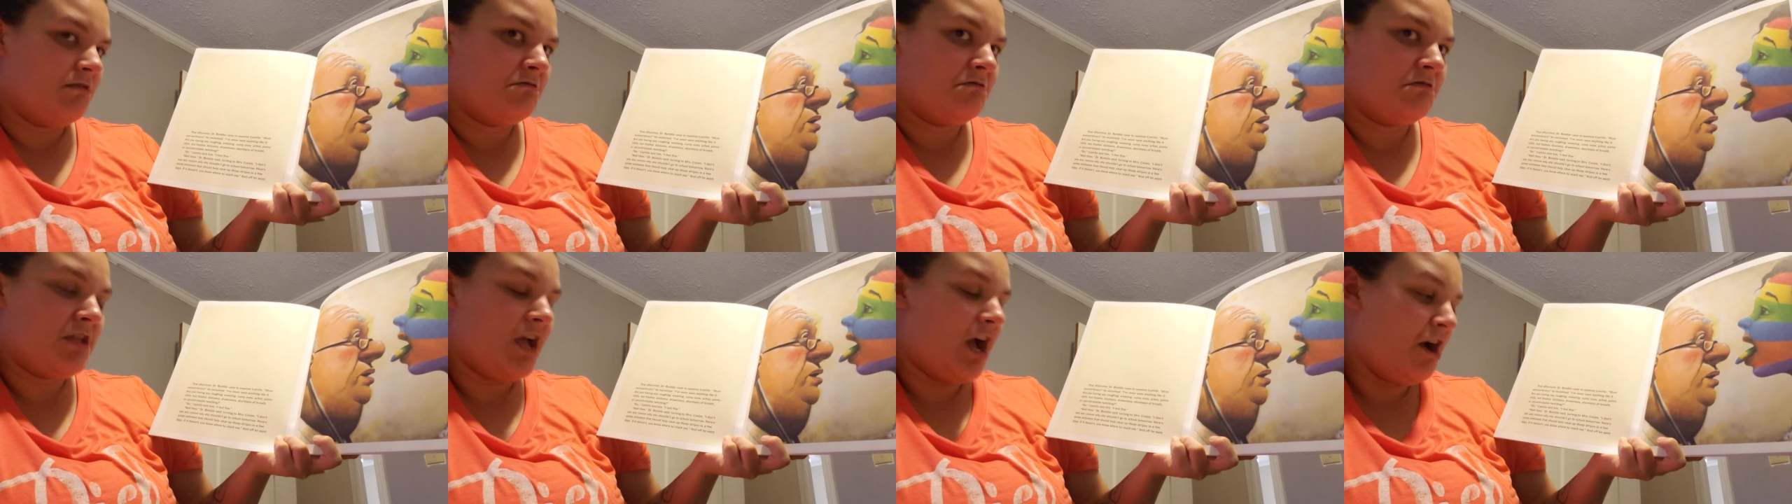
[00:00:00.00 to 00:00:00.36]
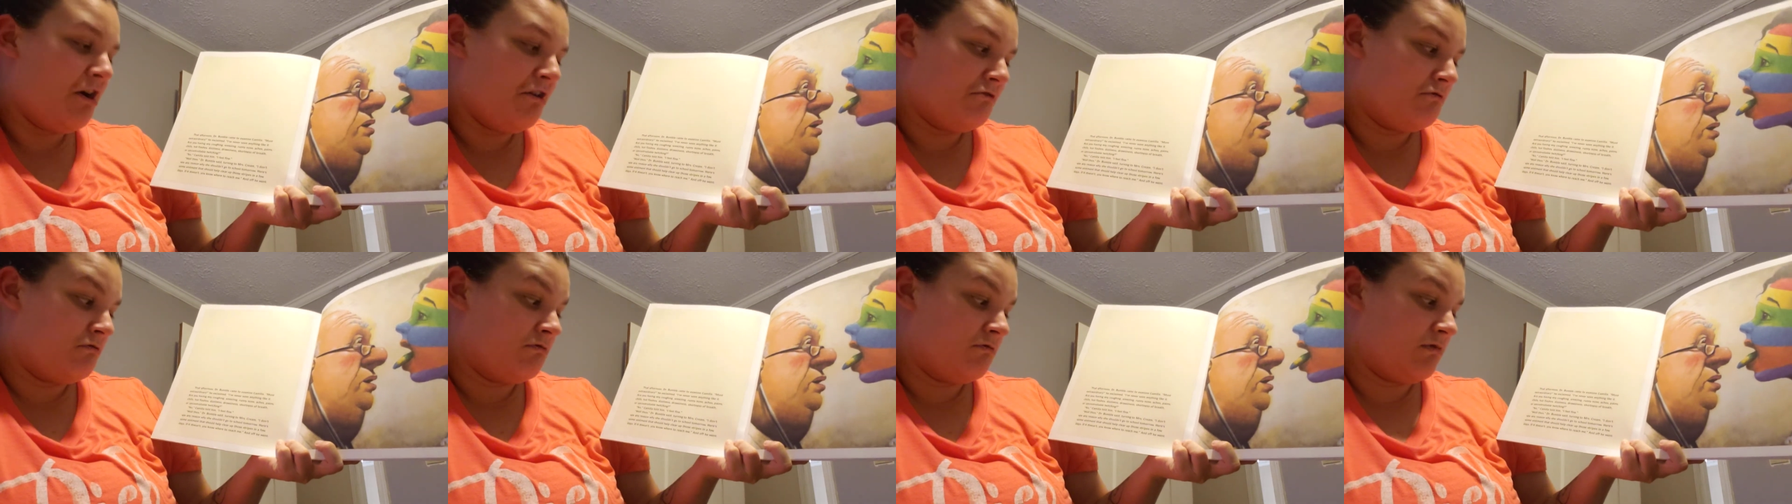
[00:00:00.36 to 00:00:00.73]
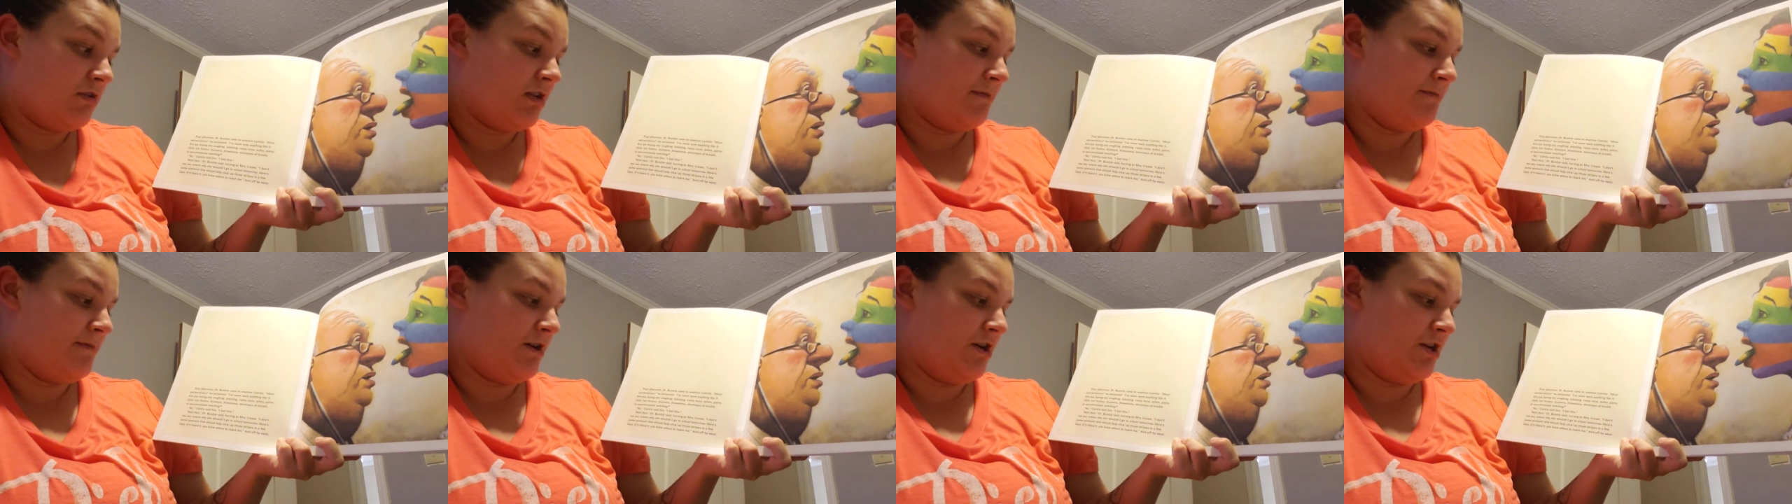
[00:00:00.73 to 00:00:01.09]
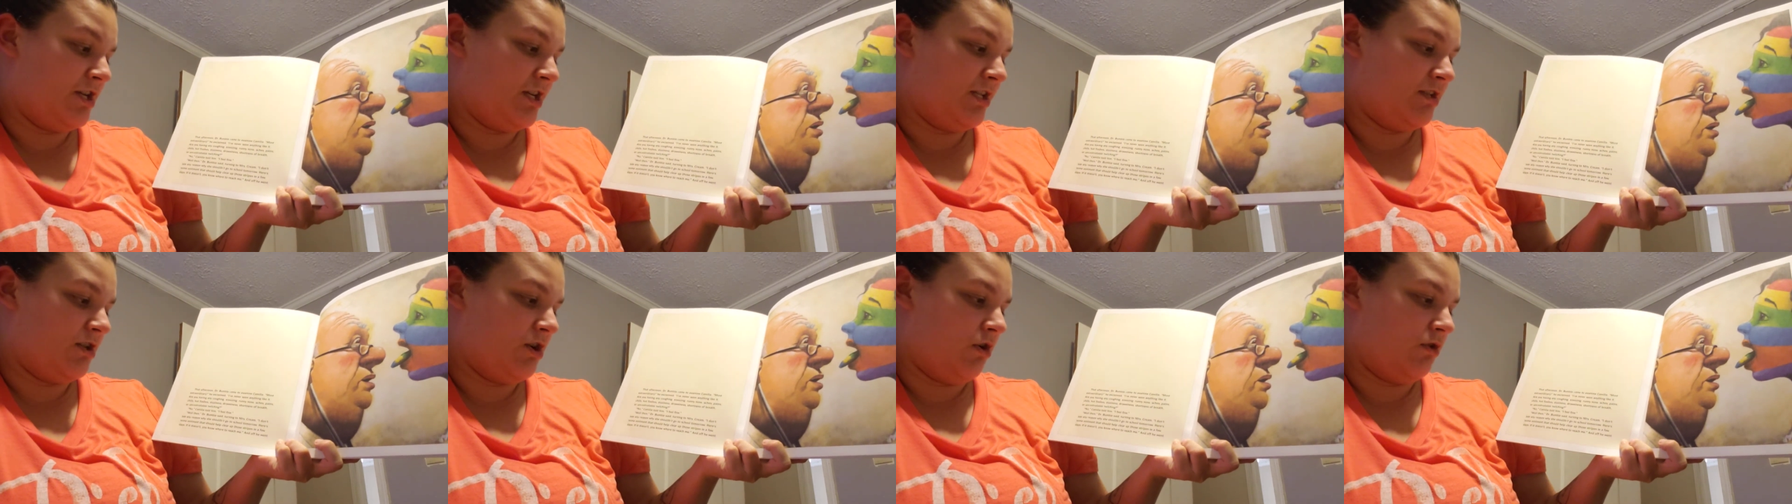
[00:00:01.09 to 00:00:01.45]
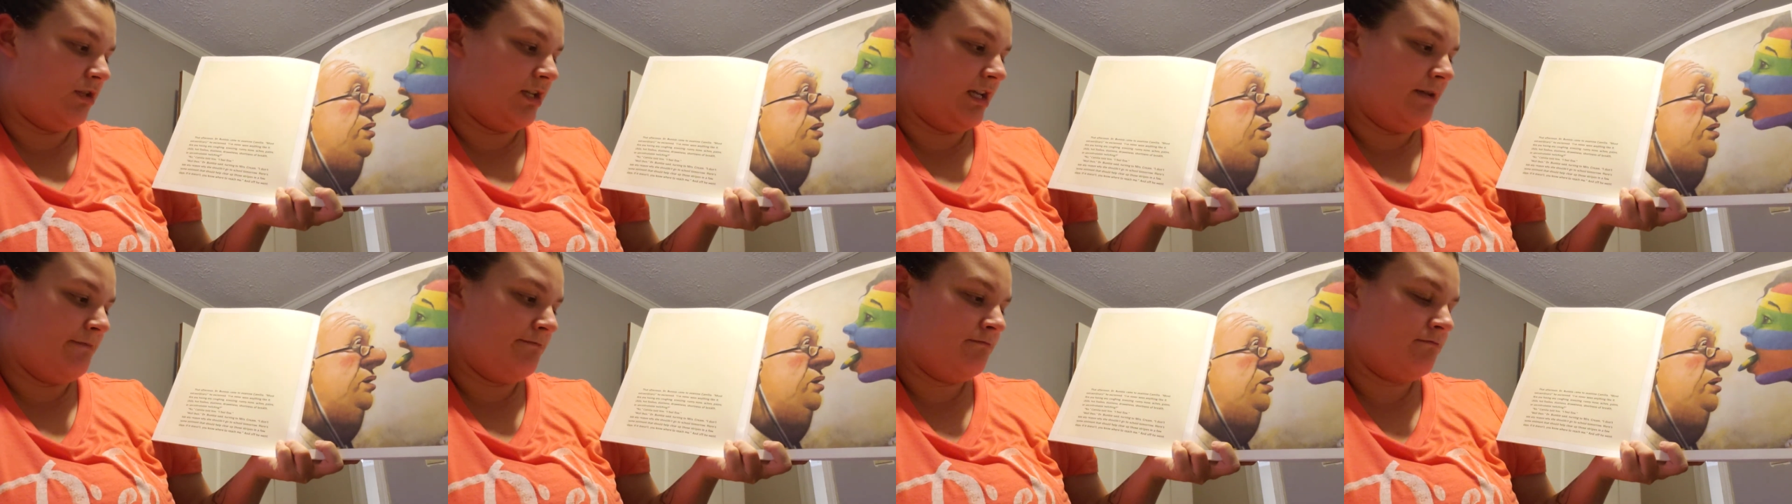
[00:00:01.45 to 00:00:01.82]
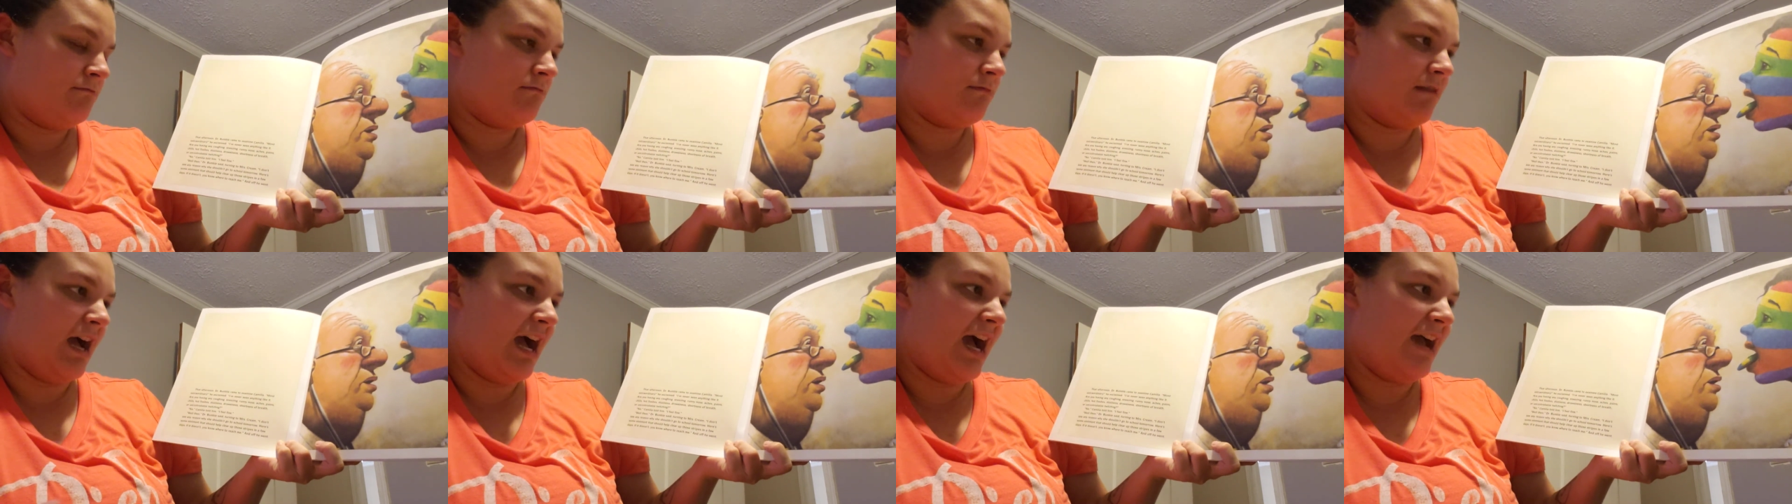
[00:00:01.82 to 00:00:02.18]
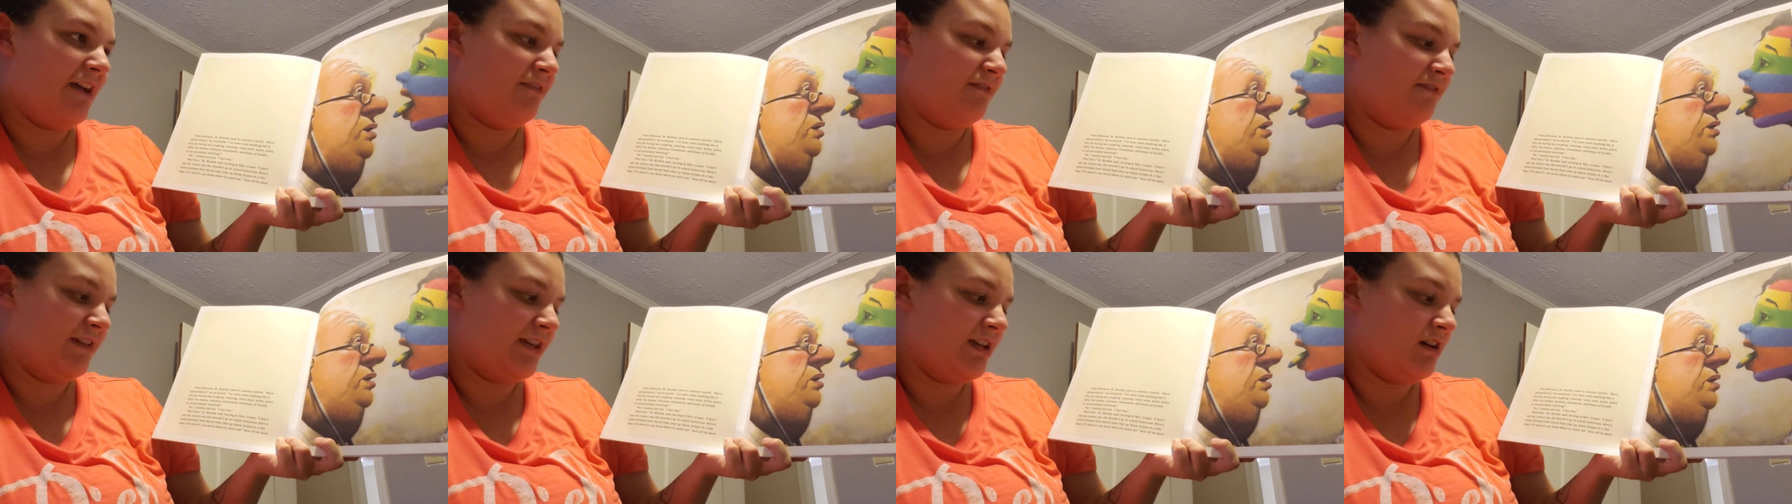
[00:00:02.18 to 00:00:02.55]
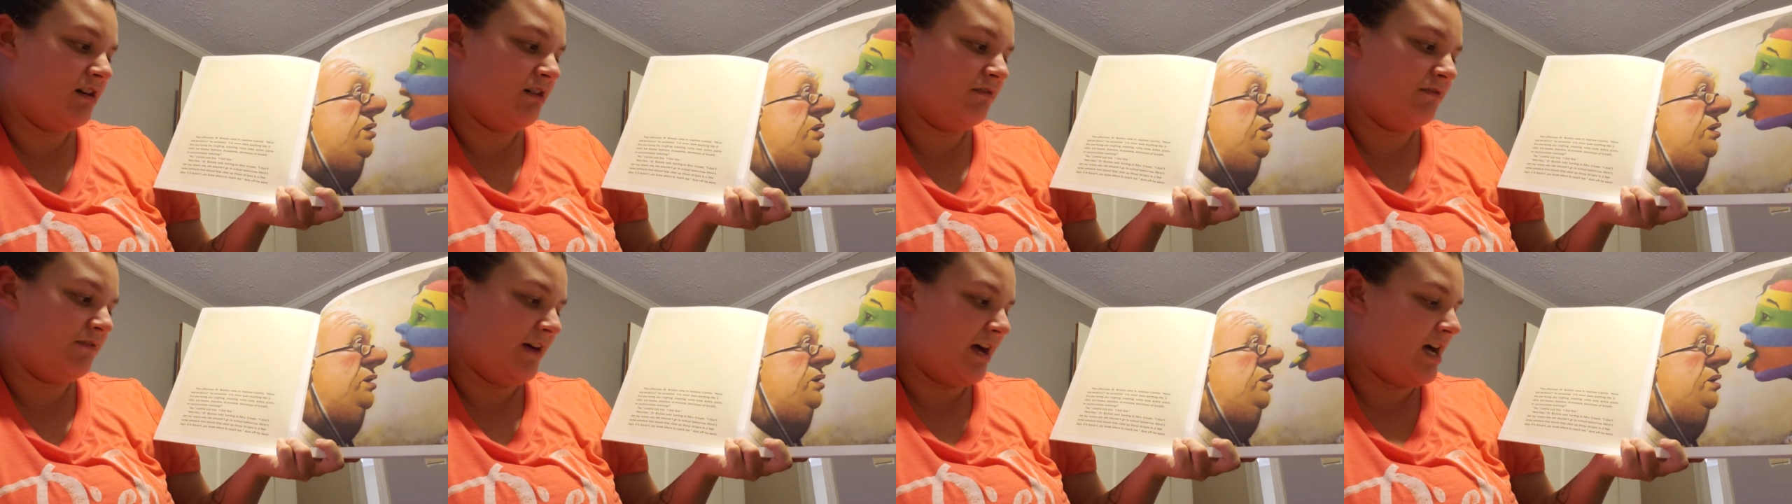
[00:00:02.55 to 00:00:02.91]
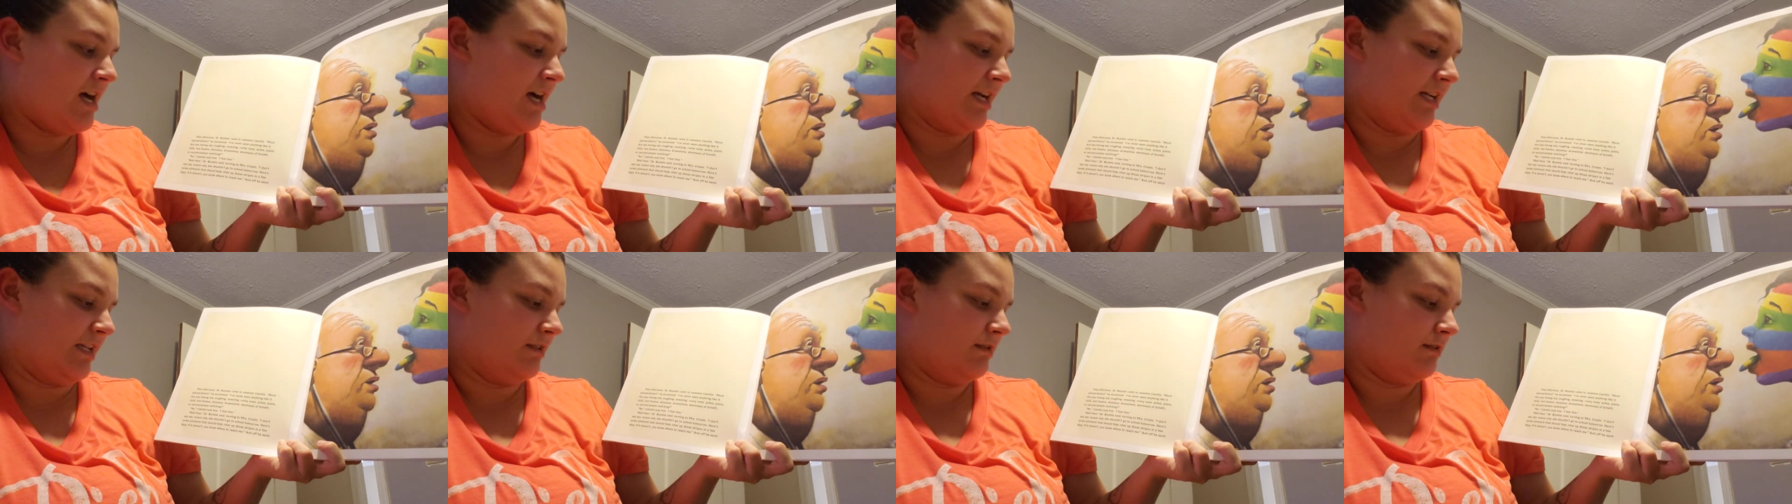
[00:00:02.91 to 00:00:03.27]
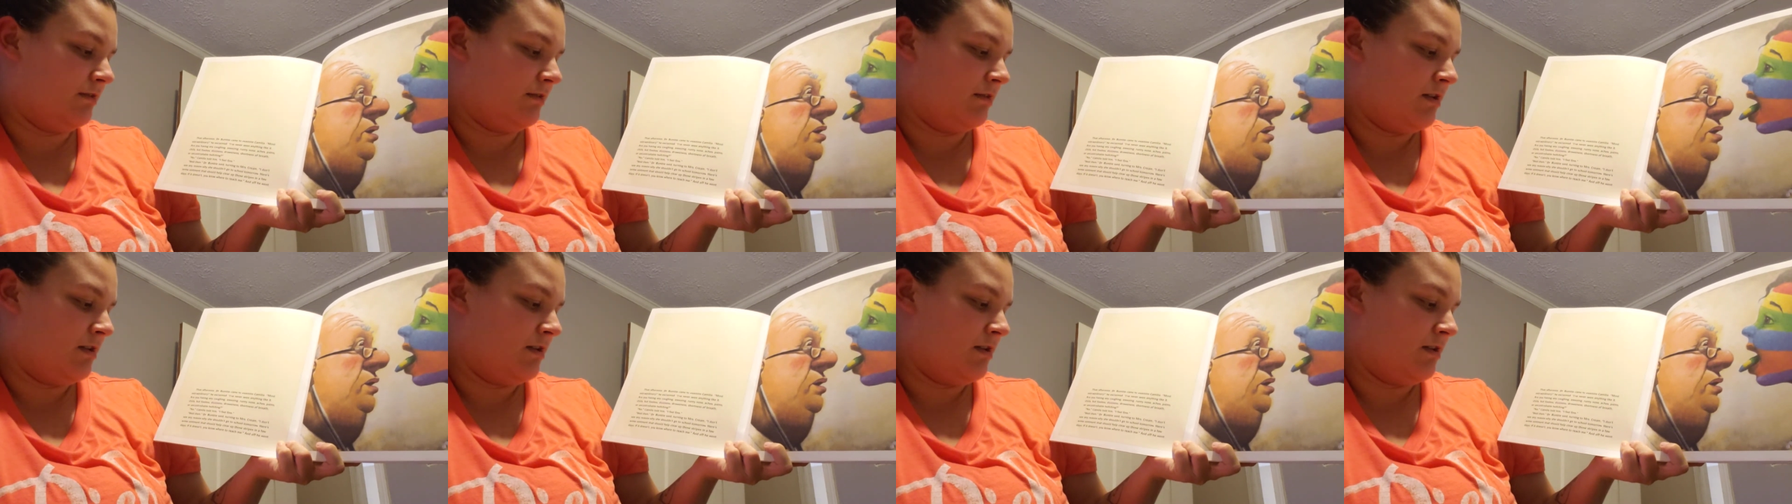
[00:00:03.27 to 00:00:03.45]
"No," Camellia told him. "I feel fine."